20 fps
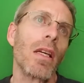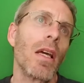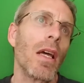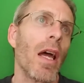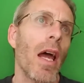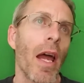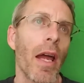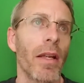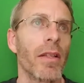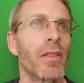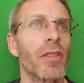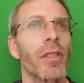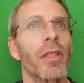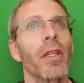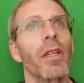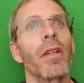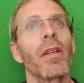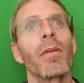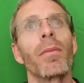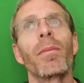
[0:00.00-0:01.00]
And
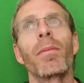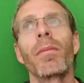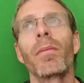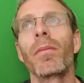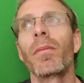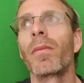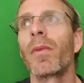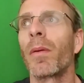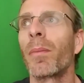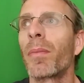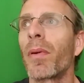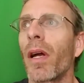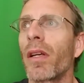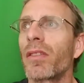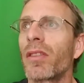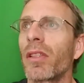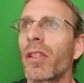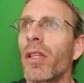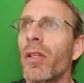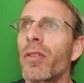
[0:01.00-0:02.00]
the
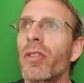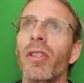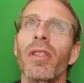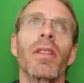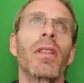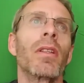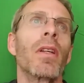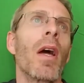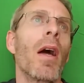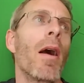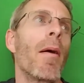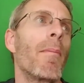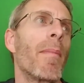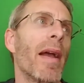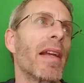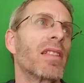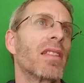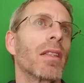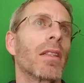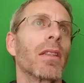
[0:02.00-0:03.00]
prosecution
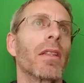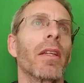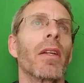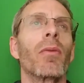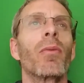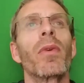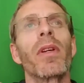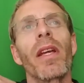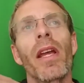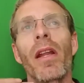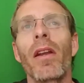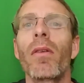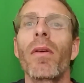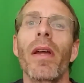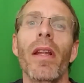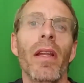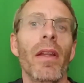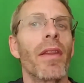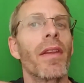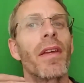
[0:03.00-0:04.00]
basically
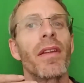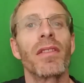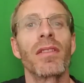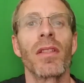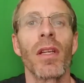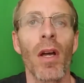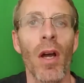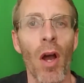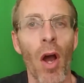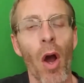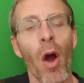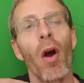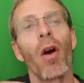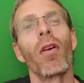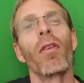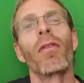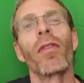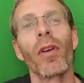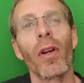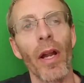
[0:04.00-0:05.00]
reiterated this
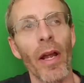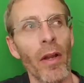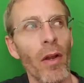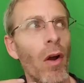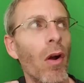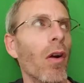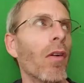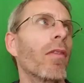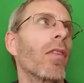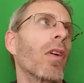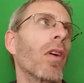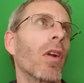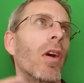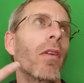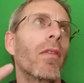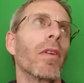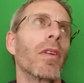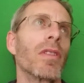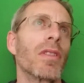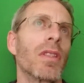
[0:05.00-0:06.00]
over and over and
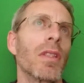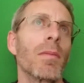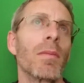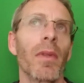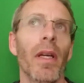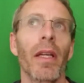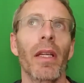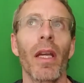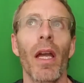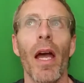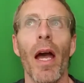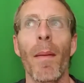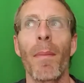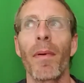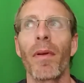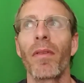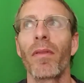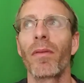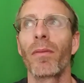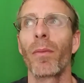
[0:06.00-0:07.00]
over. It seemed like
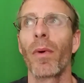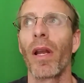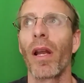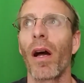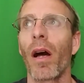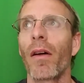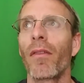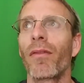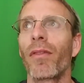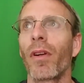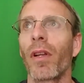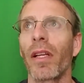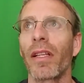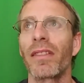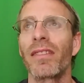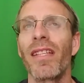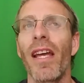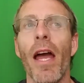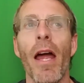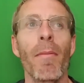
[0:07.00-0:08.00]
went on for like
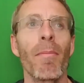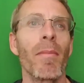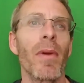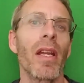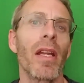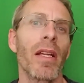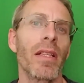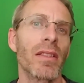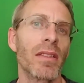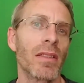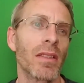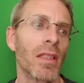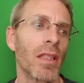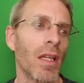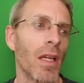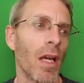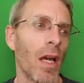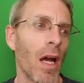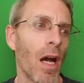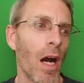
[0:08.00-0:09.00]
10 minutes.
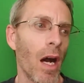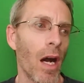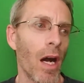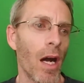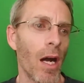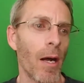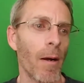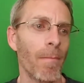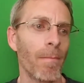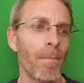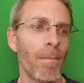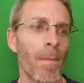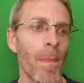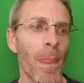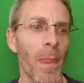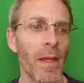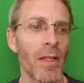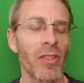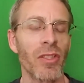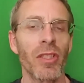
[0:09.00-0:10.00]

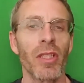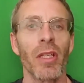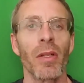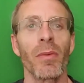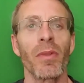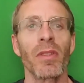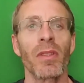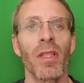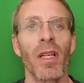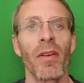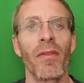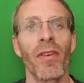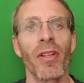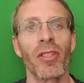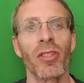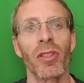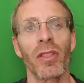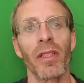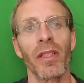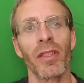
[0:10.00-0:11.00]
She was
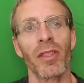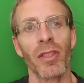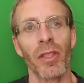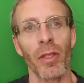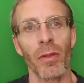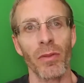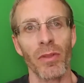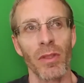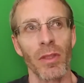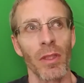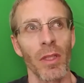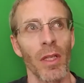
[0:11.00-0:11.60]
eventually excused.